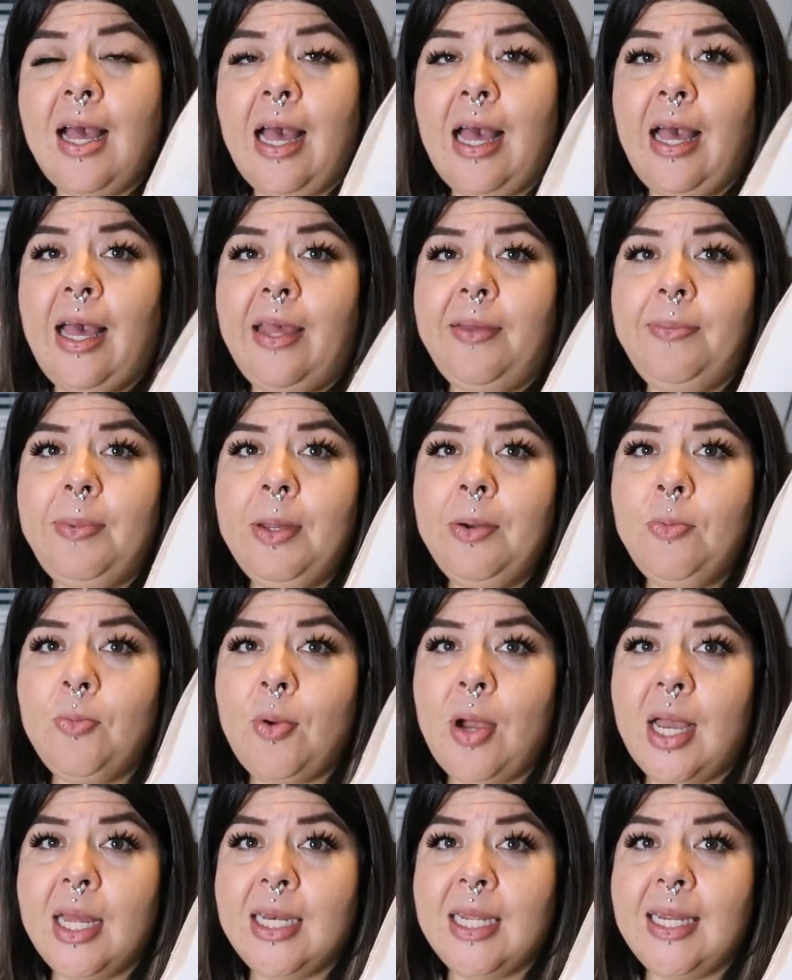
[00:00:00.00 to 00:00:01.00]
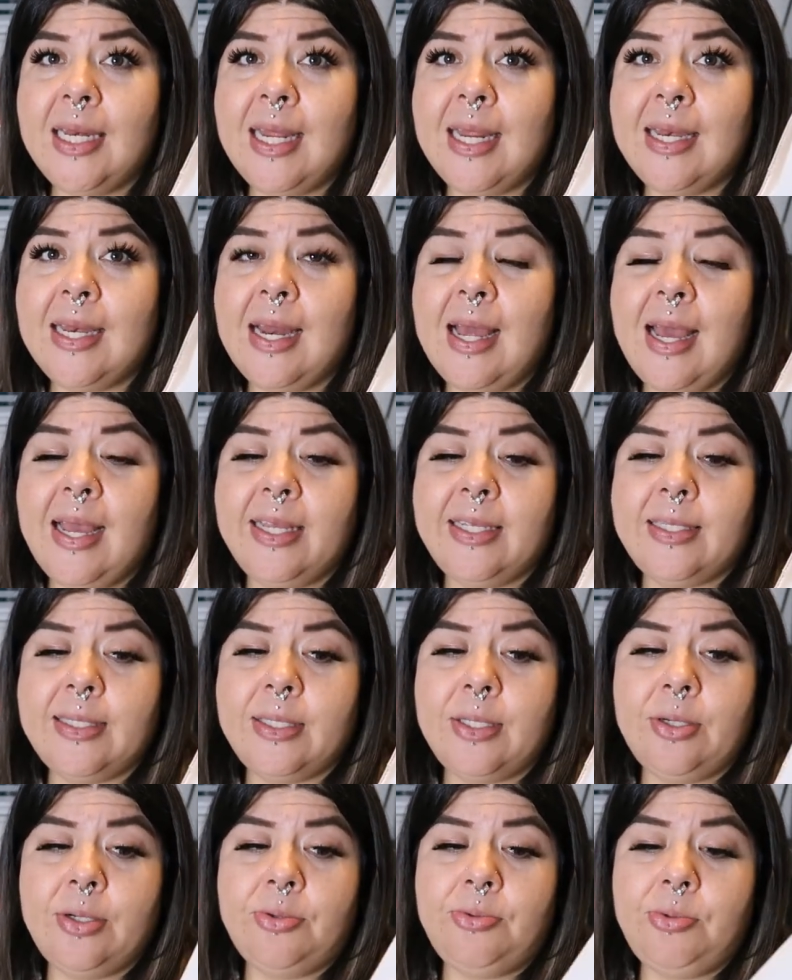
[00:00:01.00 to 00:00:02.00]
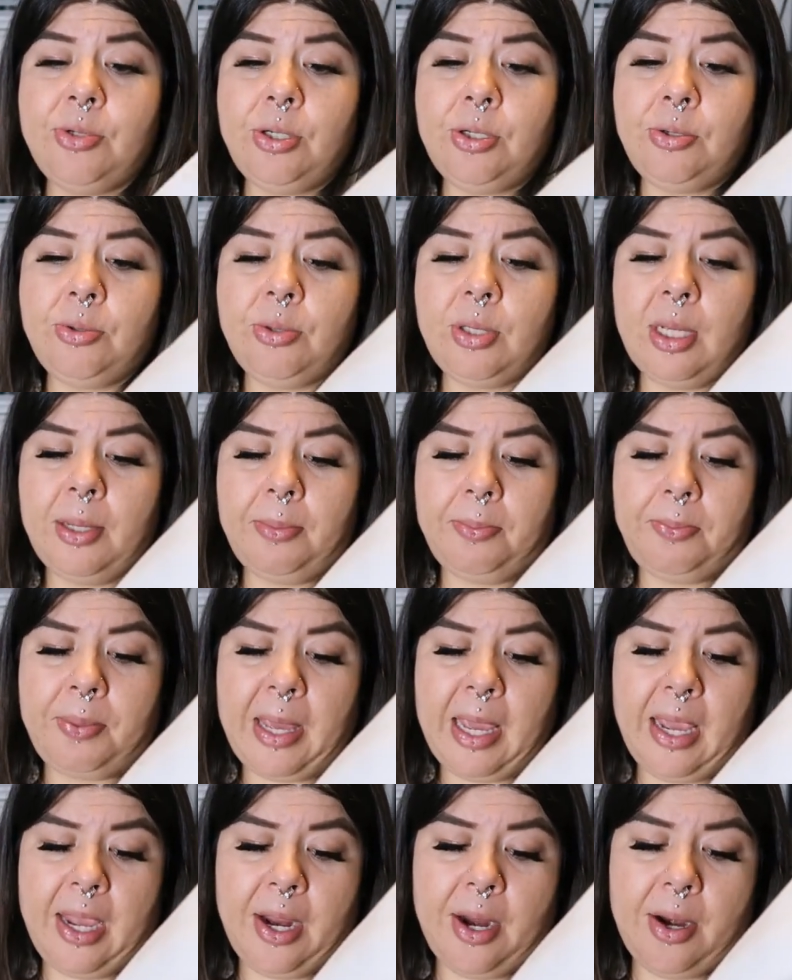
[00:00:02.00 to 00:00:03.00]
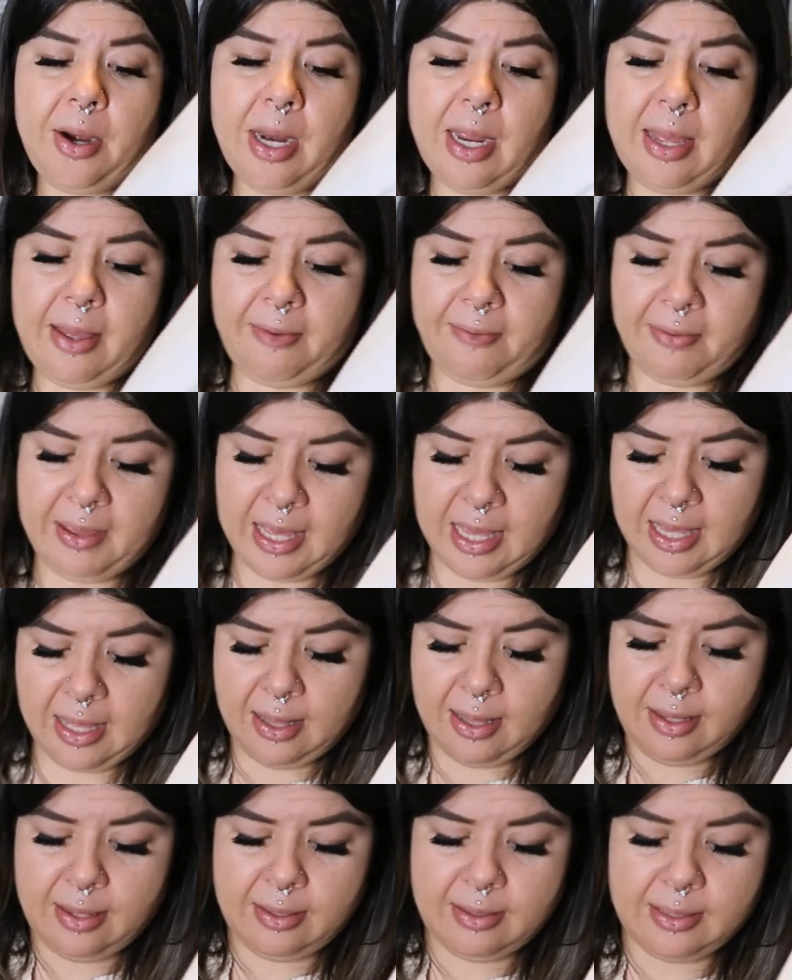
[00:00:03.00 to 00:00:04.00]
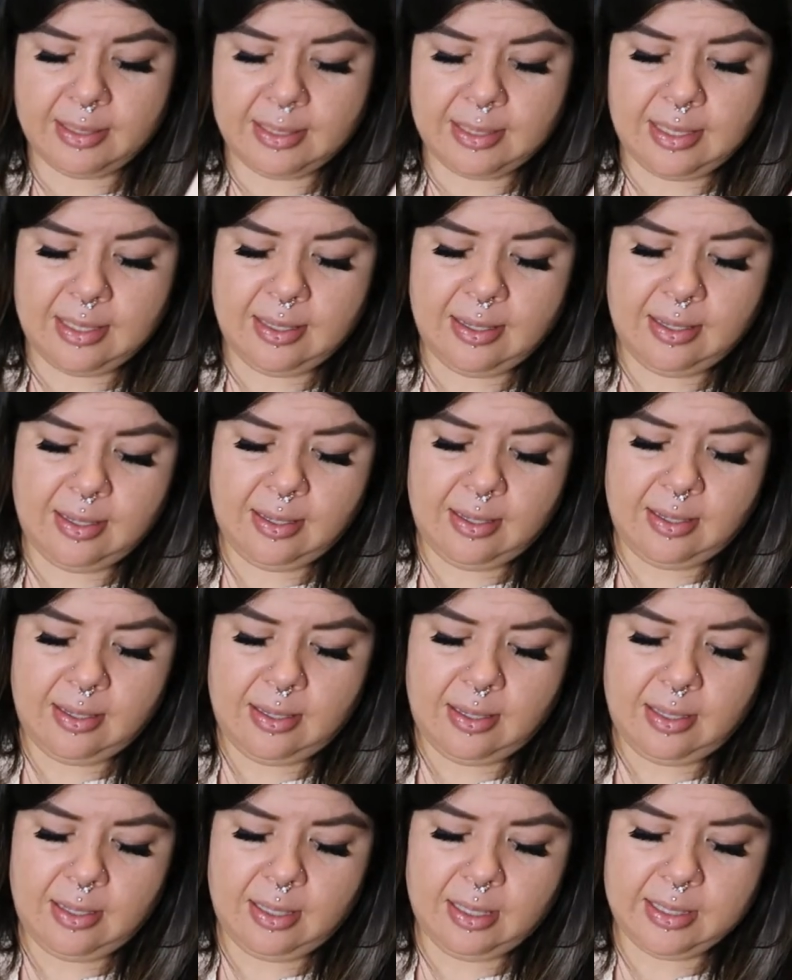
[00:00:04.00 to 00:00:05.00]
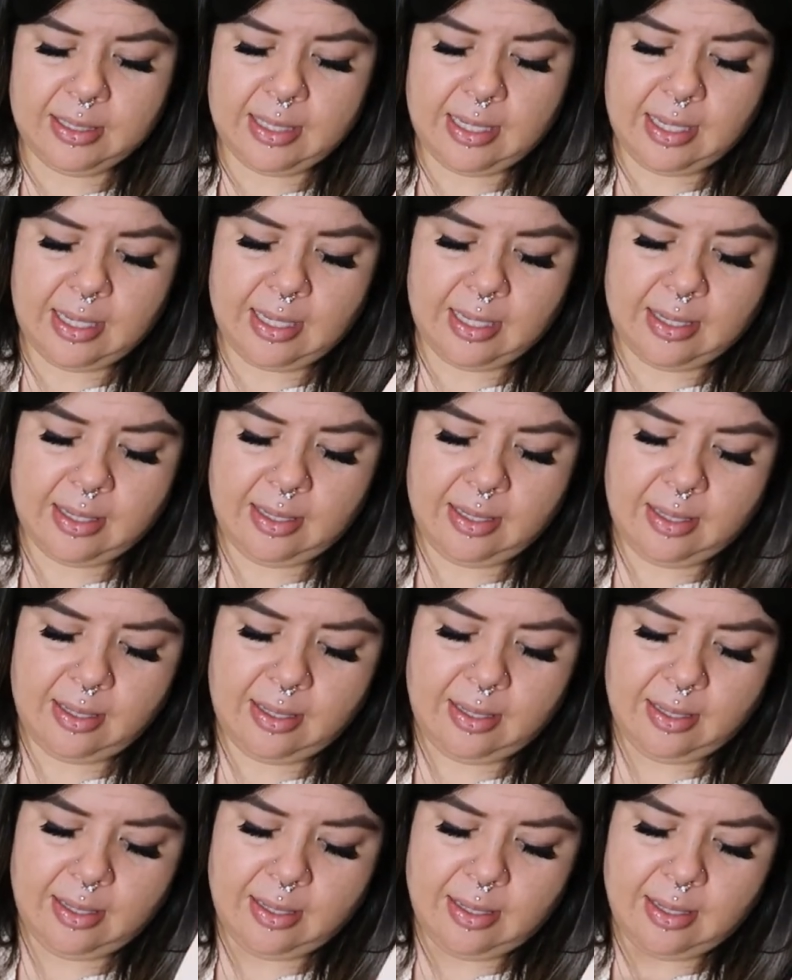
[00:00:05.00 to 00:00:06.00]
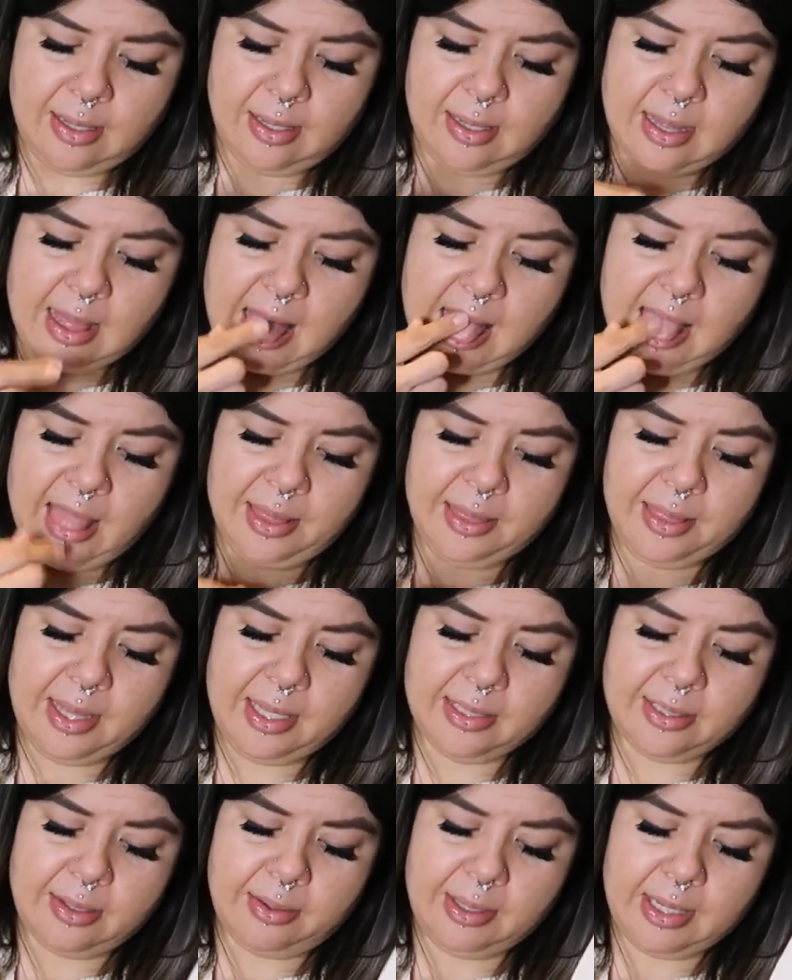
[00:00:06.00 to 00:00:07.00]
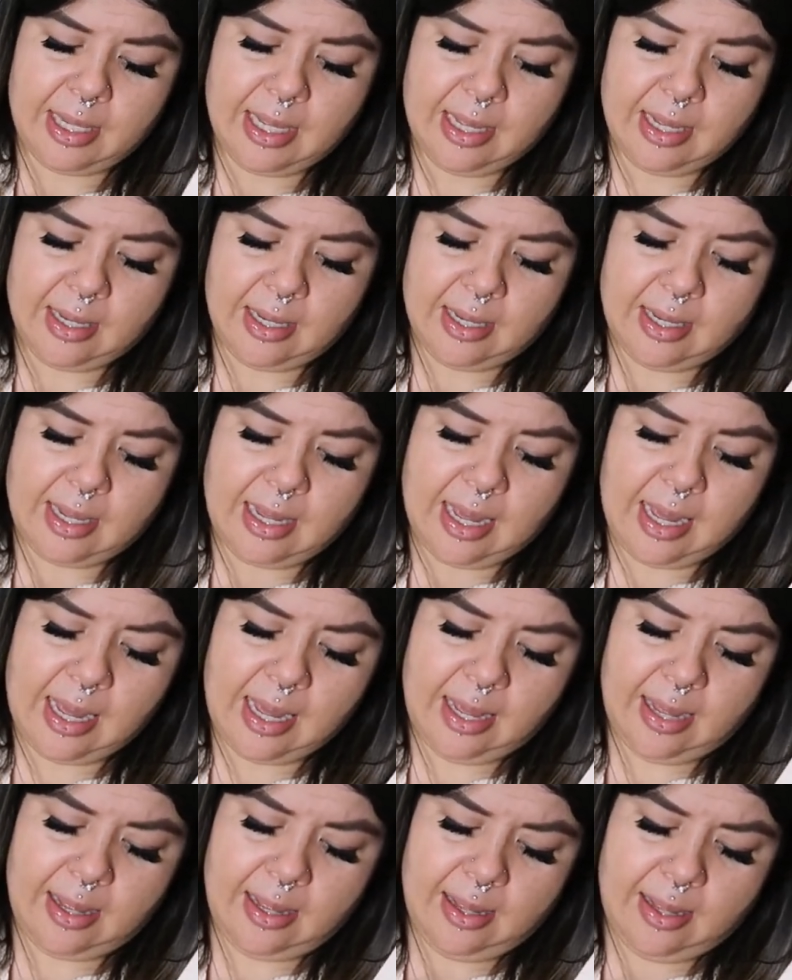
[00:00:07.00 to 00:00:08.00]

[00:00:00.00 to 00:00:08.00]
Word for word: I've been wanting a nice little nude pair of heels. It looks like this already got got.